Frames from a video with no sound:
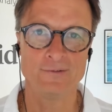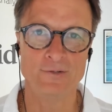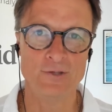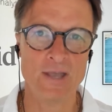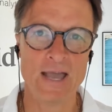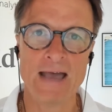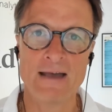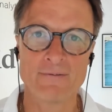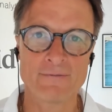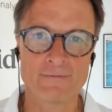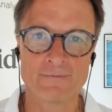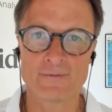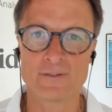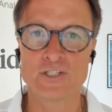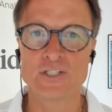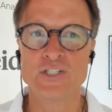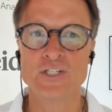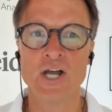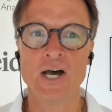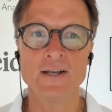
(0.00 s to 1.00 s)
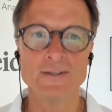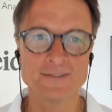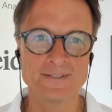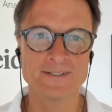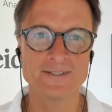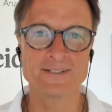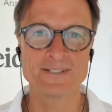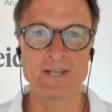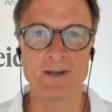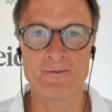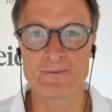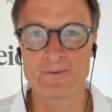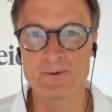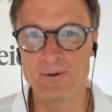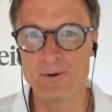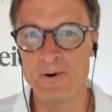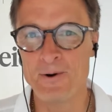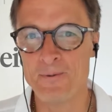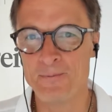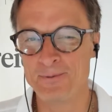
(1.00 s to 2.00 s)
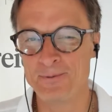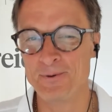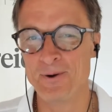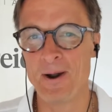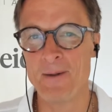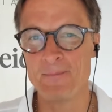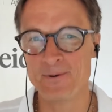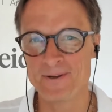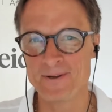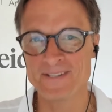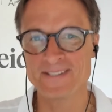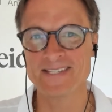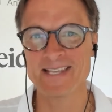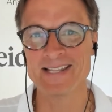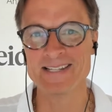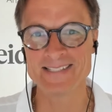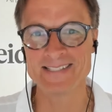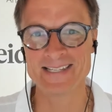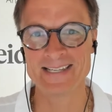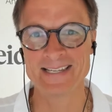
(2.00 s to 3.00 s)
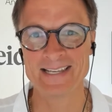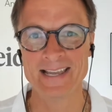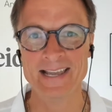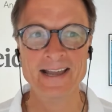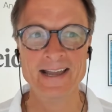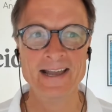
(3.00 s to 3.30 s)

You have dozens of groups representing